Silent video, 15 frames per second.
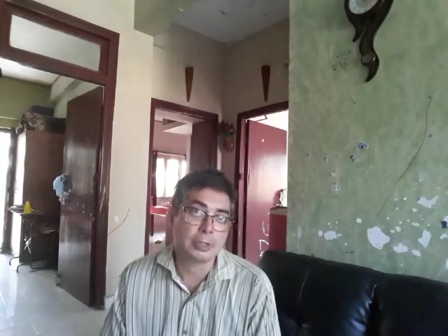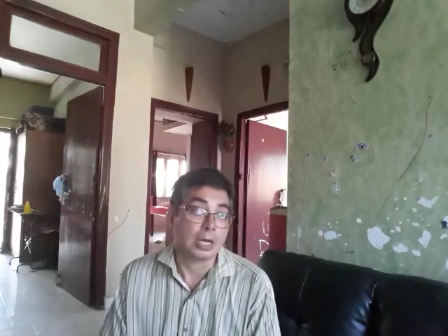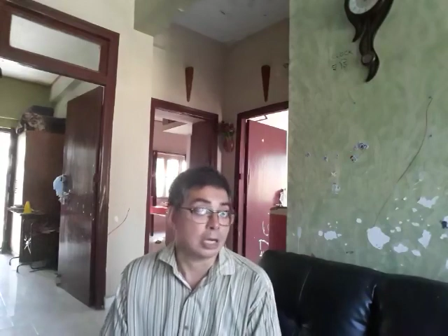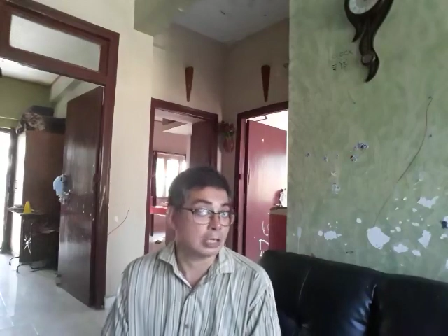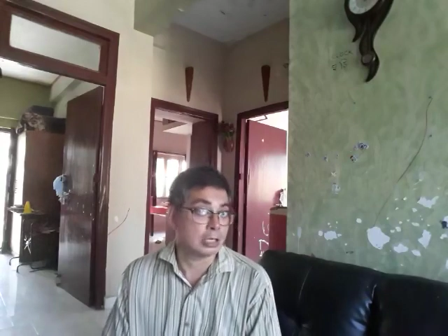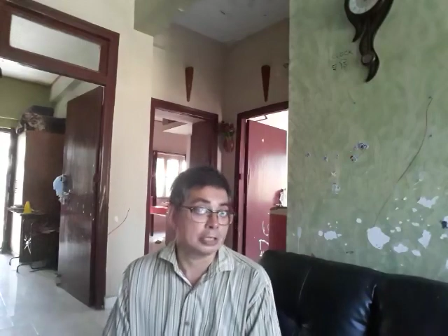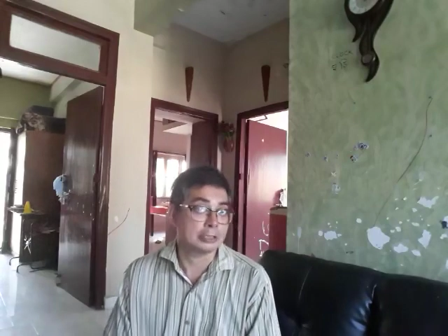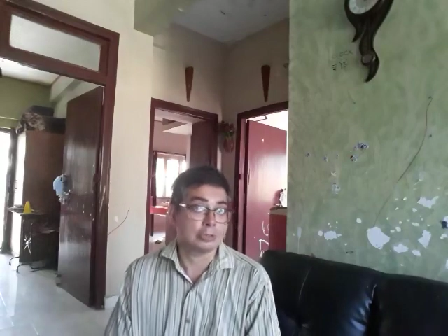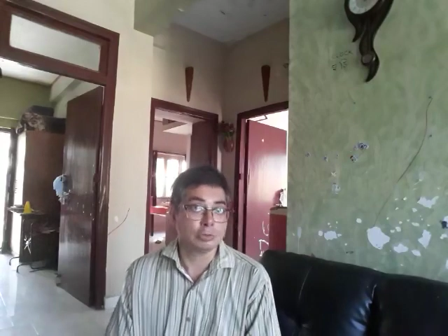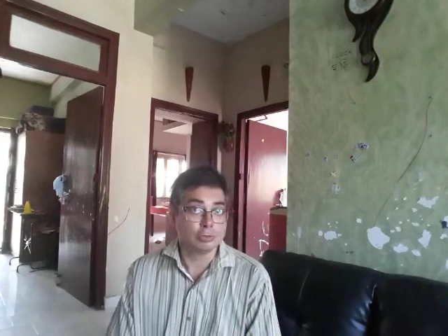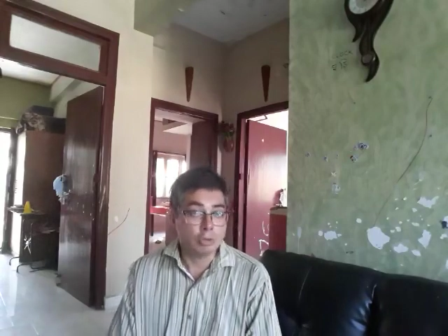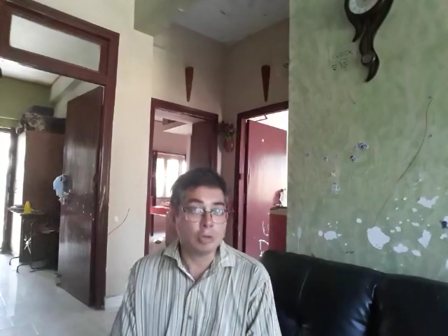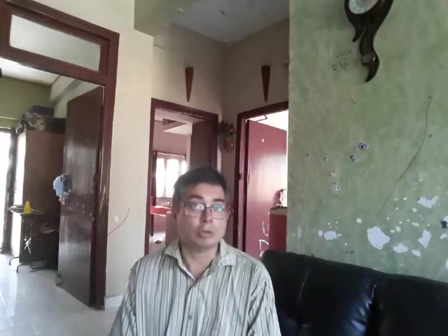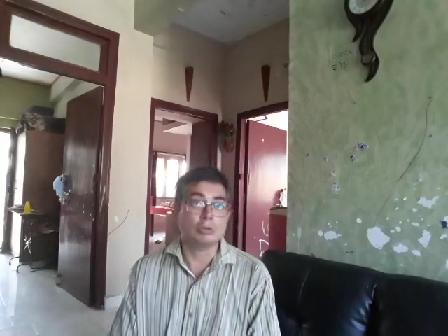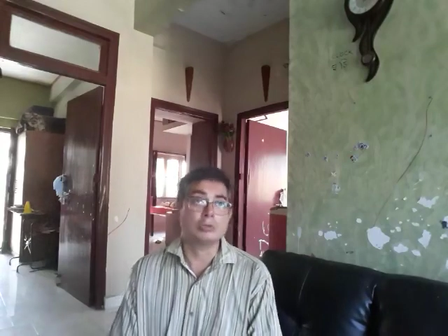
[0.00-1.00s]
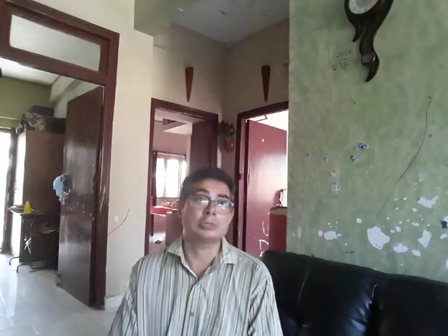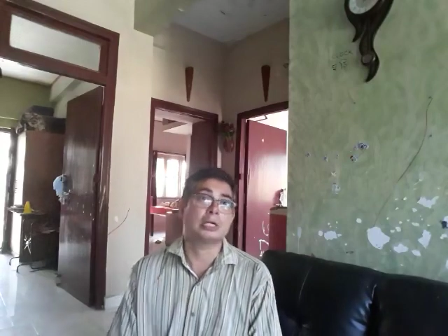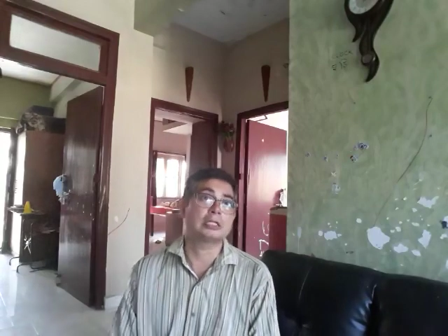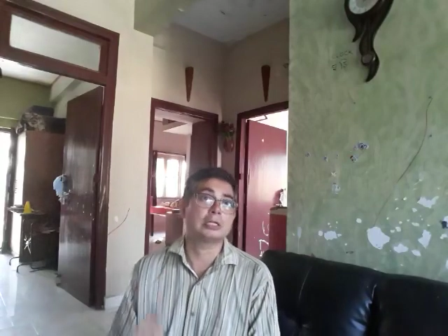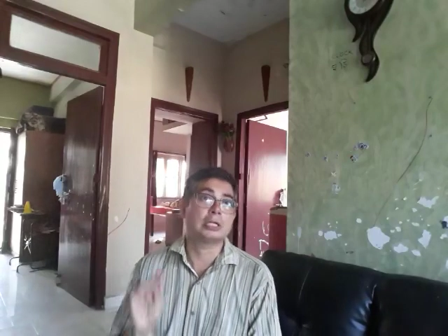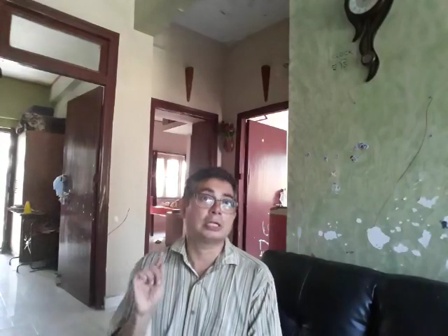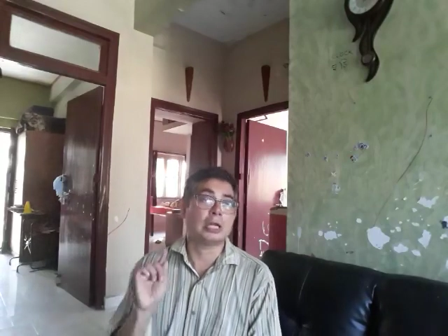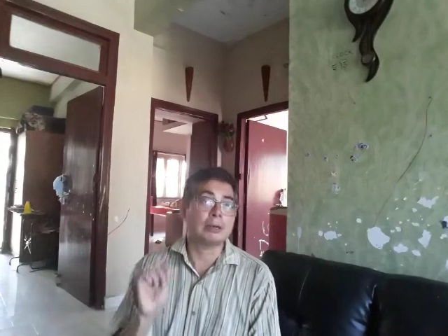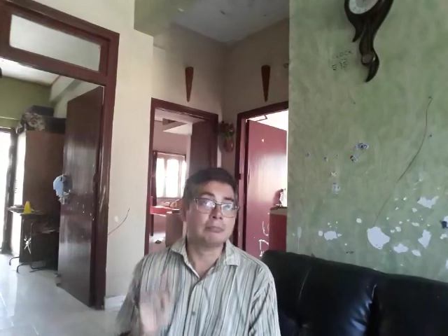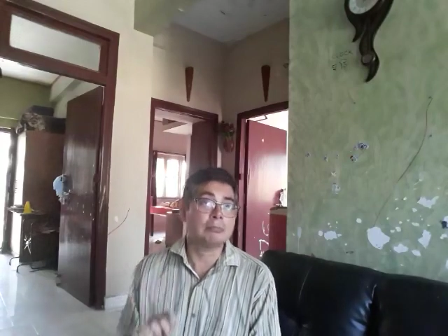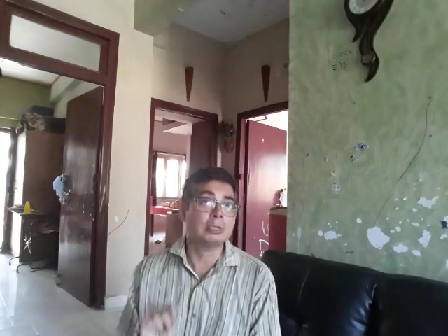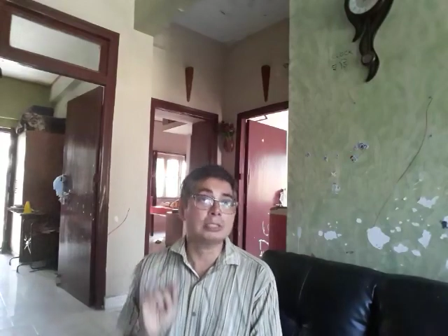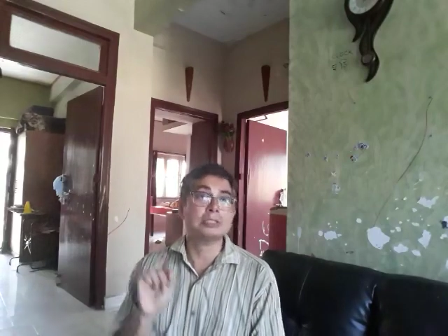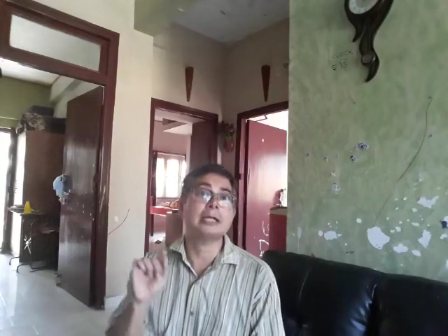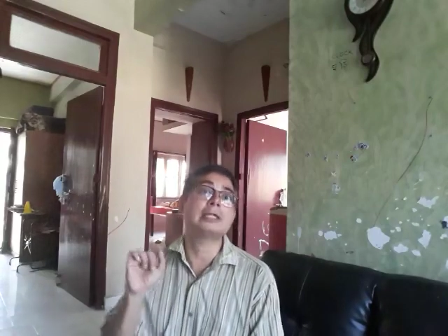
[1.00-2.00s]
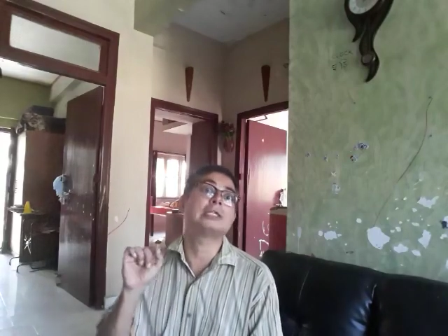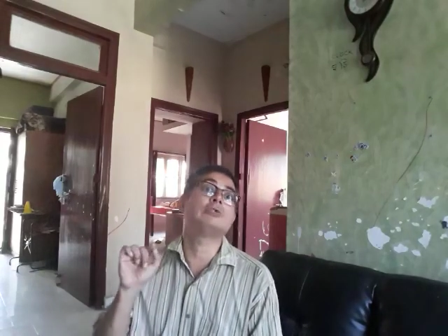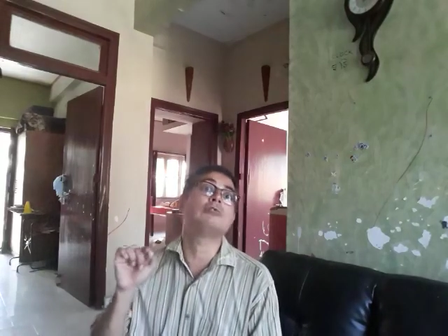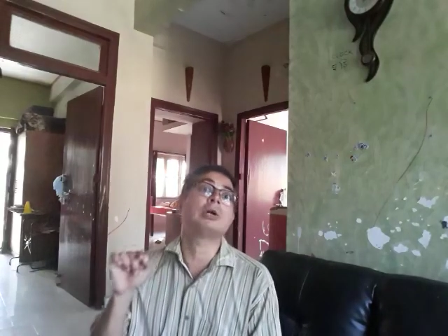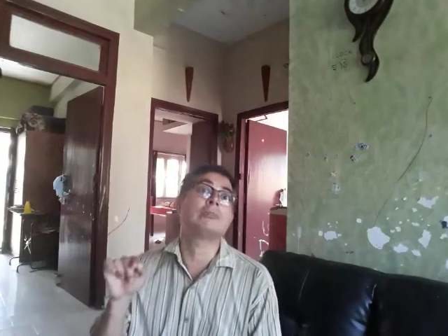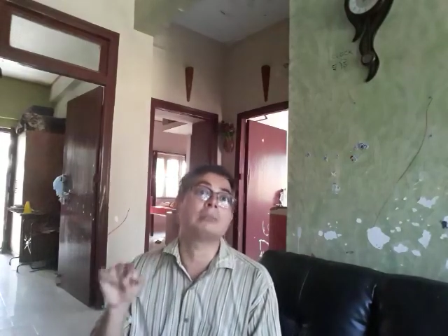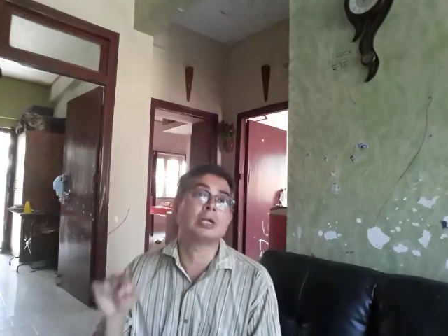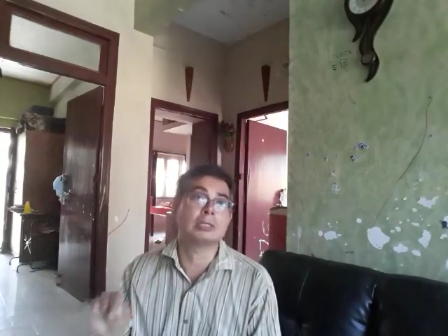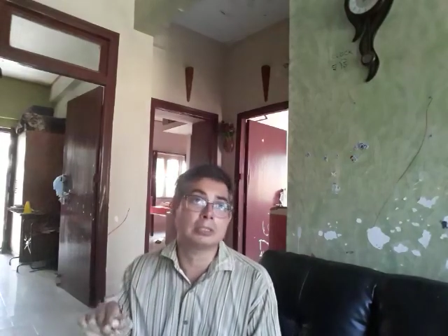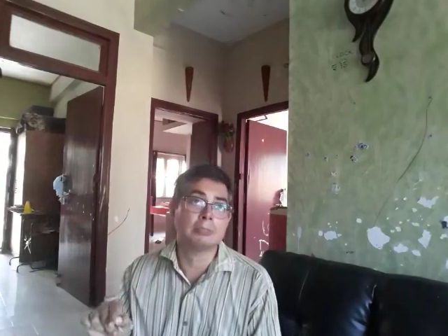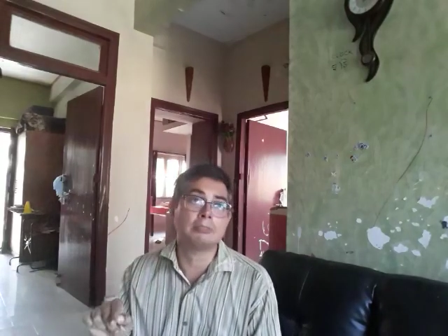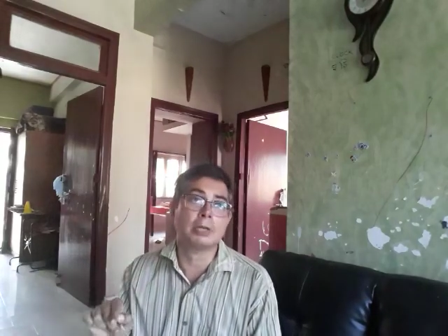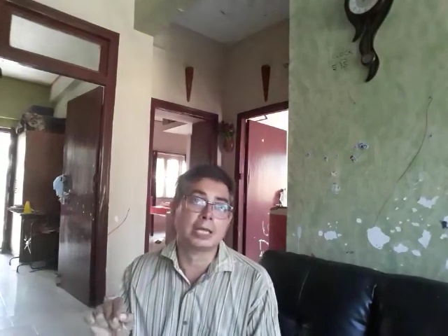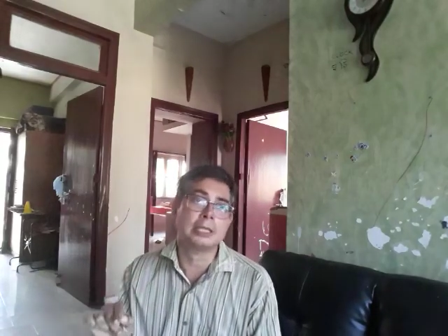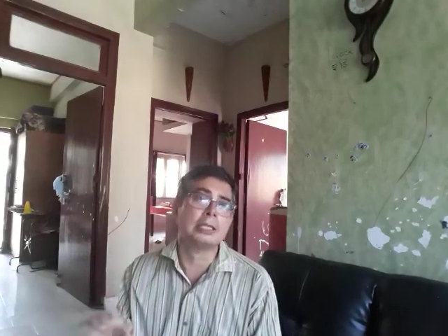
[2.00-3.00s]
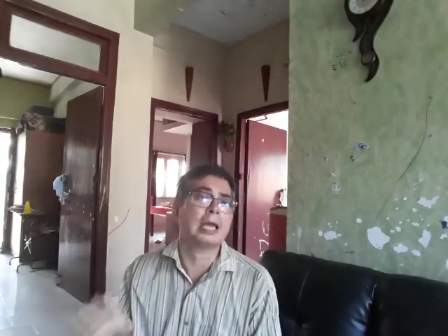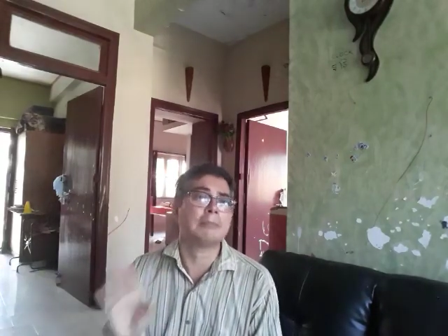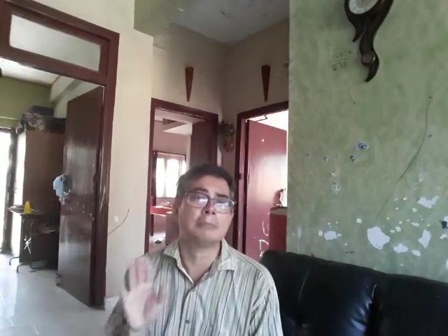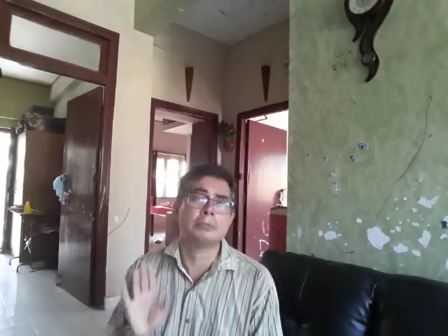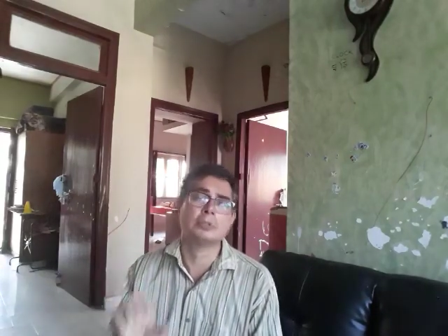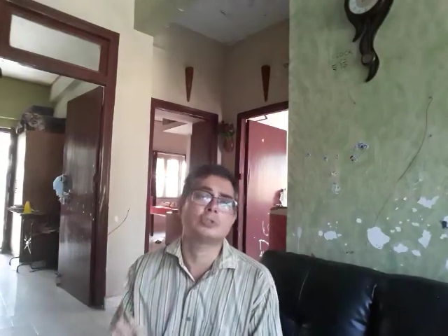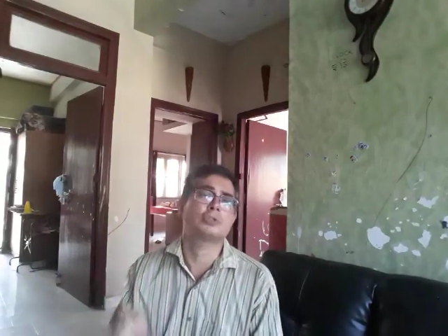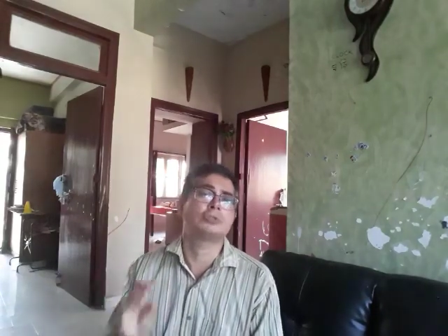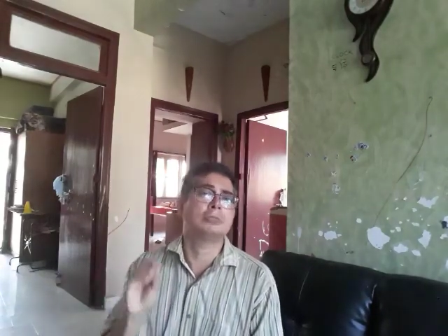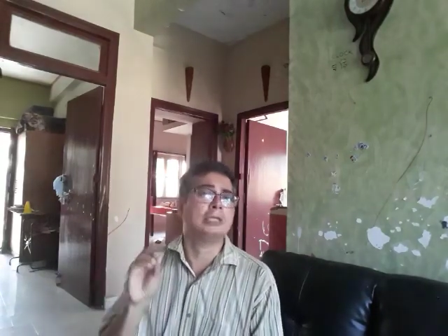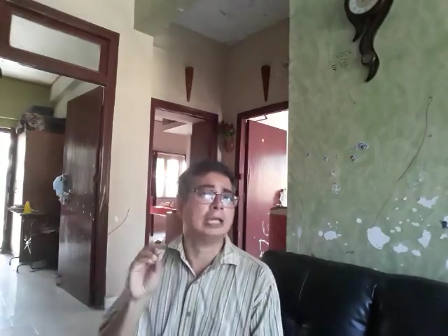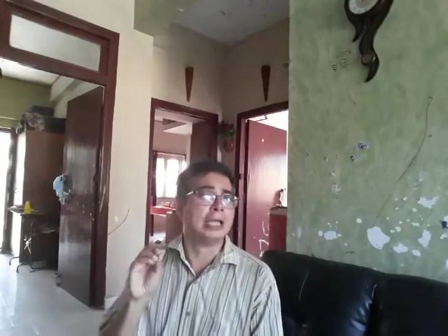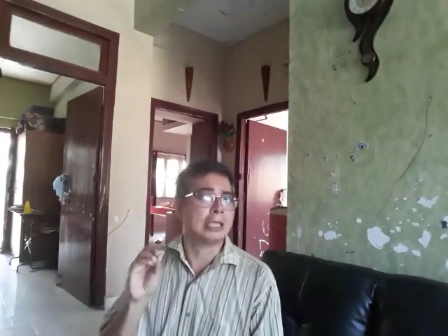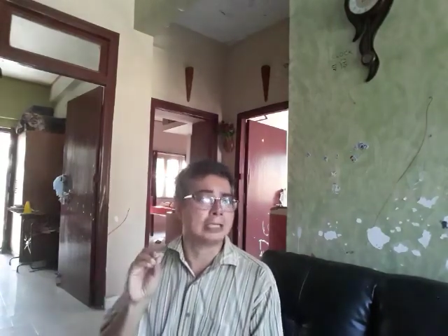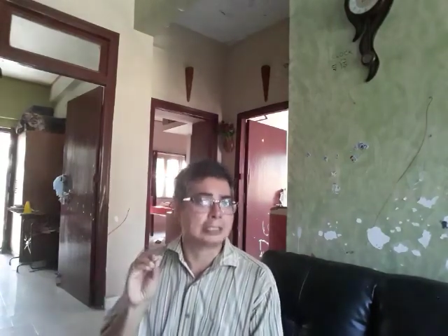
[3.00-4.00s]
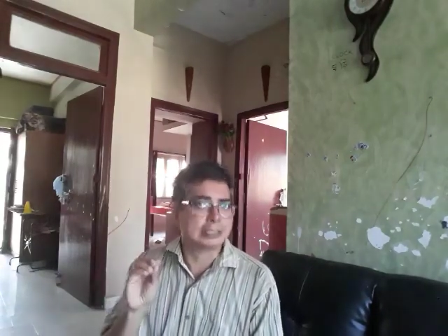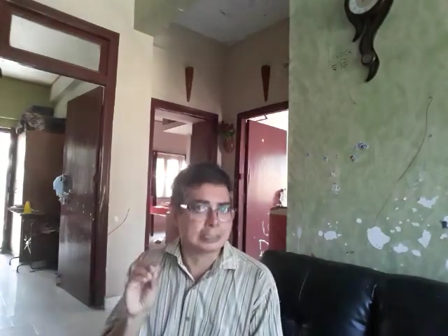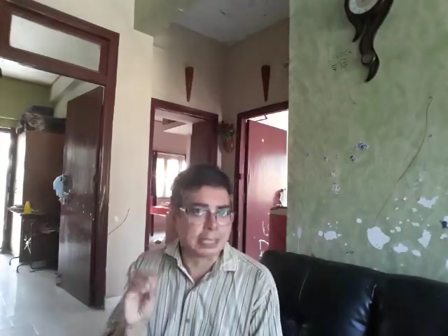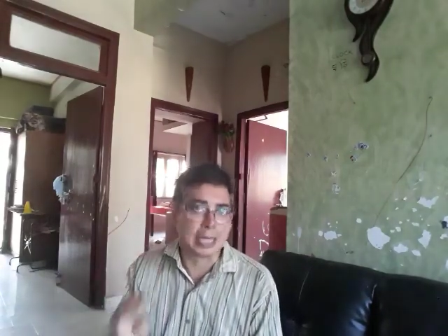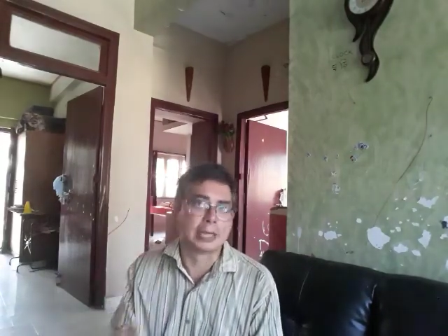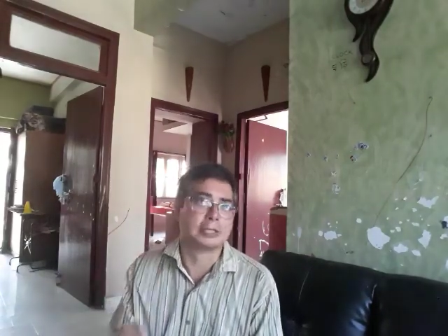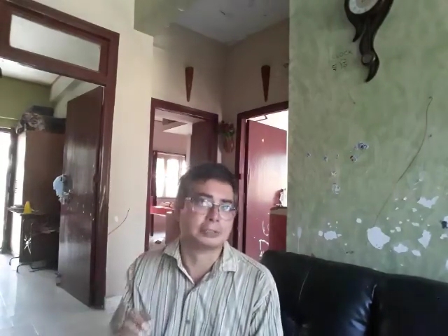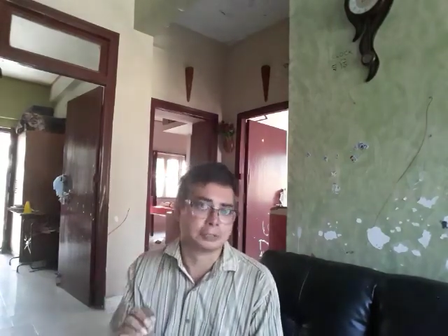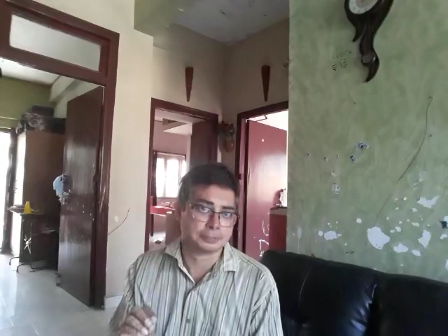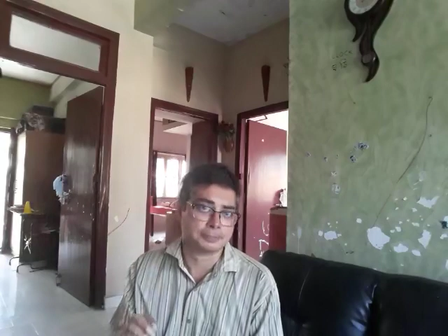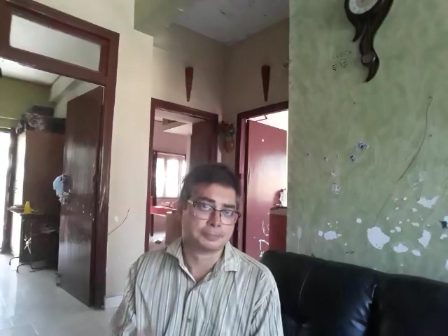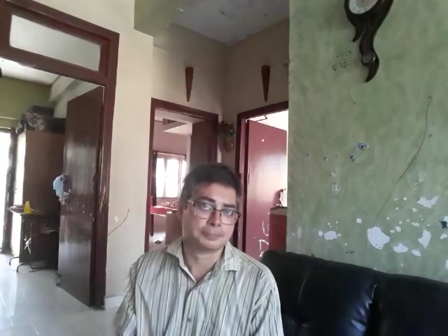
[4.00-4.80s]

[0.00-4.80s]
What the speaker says: Unless you know that the number that you are multiplying happens to be exact.